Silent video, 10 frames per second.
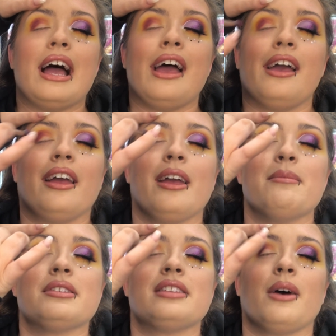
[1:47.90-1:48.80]

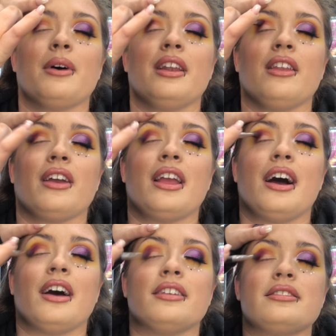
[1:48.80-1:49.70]
So a light
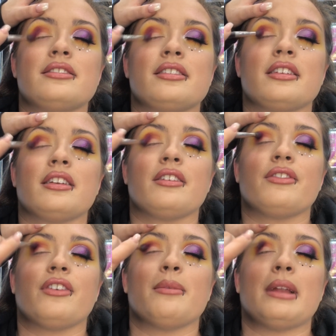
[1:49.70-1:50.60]
hand
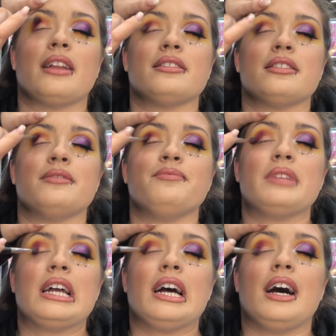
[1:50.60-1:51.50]
for blending
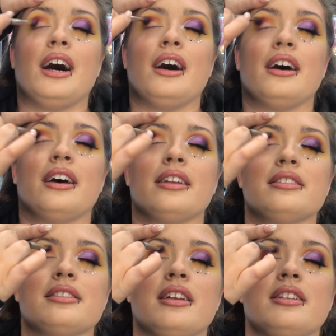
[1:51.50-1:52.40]

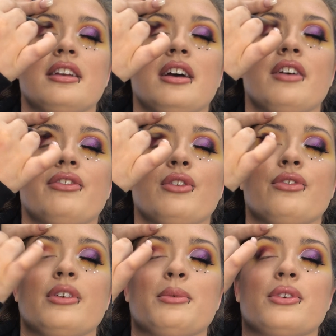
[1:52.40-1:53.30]
and a
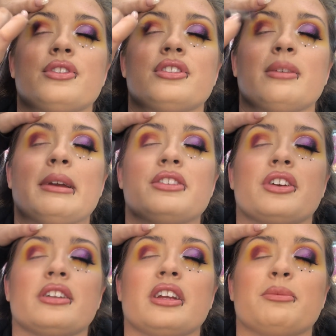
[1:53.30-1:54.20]
fluffy brush. So make
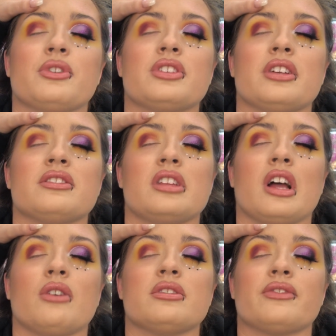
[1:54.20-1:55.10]
sure that your brush has
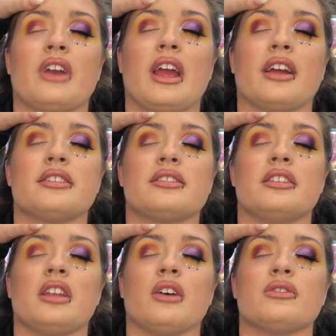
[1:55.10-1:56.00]
loads of hairs
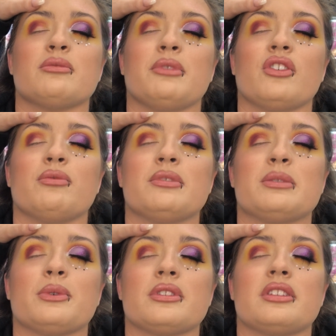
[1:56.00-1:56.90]
and loads of
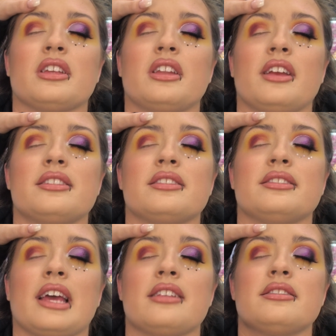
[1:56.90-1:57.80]
movement but still nice and
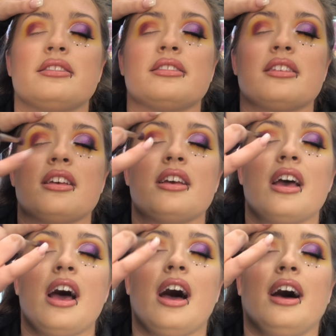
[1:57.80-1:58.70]
dense.
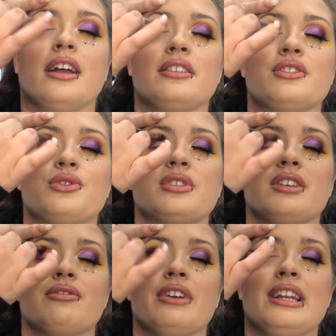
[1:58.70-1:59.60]
And just
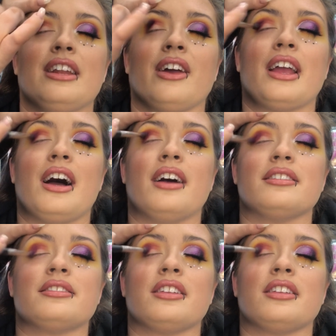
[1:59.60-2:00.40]
a really light hand.